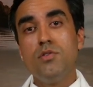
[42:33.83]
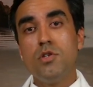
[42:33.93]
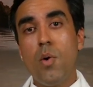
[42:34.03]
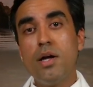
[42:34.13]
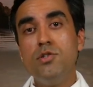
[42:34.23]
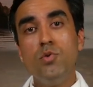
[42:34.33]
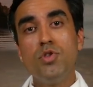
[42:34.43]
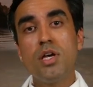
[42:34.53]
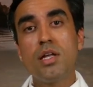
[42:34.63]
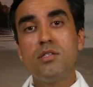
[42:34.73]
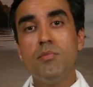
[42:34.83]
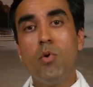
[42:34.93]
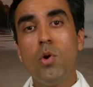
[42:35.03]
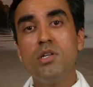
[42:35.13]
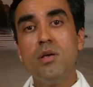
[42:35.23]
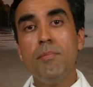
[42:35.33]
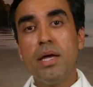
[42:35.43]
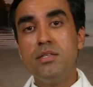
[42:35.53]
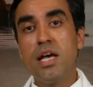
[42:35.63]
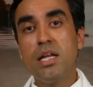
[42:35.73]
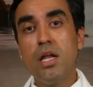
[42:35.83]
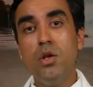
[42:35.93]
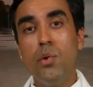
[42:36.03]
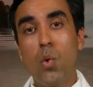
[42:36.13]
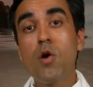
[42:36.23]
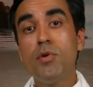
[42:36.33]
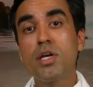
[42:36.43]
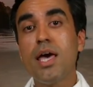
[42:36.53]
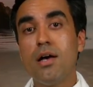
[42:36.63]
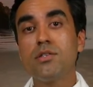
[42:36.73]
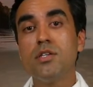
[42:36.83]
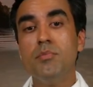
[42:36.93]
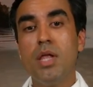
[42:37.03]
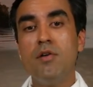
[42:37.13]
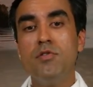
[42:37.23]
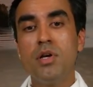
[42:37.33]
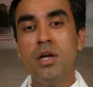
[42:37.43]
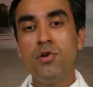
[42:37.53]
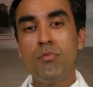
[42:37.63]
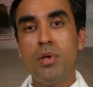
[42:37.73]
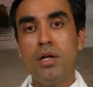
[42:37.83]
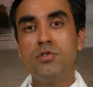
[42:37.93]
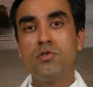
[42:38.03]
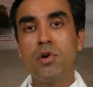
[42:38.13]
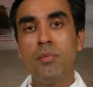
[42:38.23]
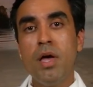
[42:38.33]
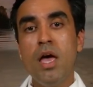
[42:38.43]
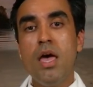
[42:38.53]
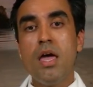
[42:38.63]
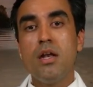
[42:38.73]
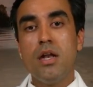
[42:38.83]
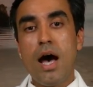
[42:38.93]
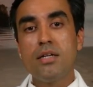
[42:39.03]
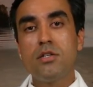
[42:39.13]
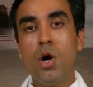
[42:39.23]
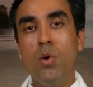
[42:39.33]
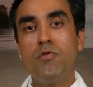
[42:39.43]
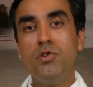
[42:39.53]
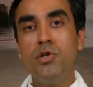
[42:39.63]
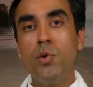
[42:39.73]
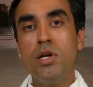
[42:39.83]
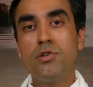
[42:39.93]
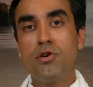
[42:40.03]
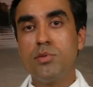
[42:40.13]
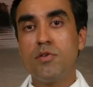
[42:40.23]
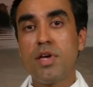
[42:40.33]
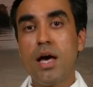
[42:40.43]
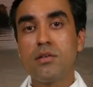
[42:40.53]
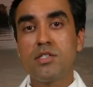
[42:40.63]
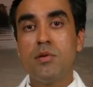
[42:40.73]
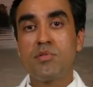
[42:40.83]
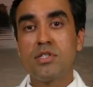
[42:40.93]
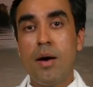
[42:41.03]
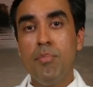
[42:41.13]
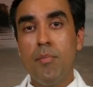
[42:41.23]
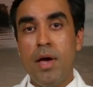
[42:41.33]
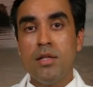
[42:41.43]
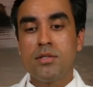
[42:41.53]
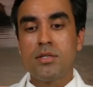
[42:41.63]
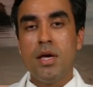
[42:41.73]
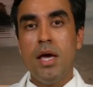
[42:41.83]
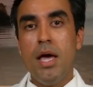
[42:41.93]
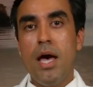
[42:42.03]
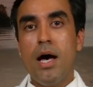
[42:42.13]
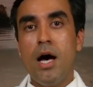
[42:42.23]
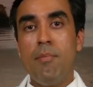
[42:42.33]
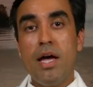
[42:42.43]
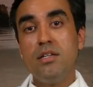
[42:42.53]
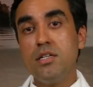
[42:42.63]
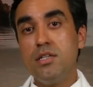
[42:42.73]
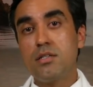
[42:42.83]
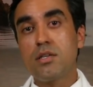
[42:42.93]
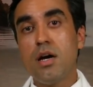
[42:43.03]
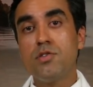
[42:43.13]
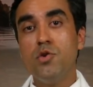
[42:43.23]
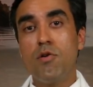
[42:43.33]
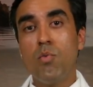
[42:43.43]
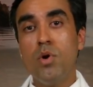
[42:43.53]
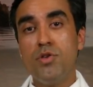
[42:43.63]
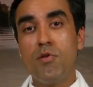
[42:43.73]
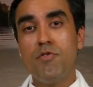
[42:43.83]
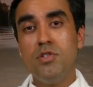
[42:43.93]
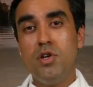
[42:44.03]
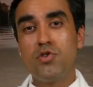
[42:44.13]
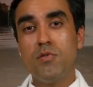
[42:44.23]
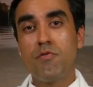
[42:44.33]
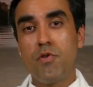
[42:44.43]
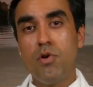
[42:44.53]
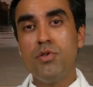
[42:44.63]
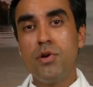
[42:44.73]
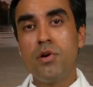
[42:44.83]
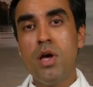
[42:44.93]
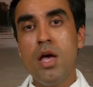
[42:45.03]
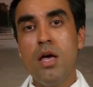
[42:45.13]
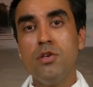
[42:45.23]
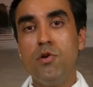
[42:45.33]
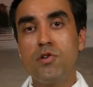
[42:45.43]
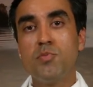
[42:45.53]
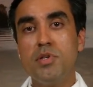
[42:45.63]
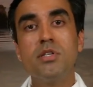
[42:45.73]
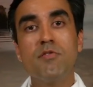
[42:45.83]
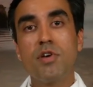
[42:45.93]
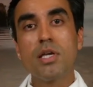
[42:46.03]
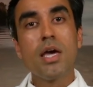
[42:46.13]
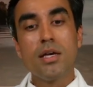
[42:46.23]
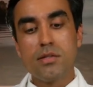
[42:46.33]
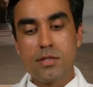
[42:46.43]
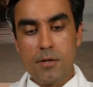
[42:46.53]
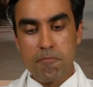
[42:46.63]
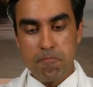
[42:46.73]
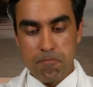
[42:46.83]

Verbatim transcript: So I do think it's important to maintain a normal calcium level in your bloodstream, not to overdo it in terms of calcium supplements, um, and to discuss your, with your physician further your specific case.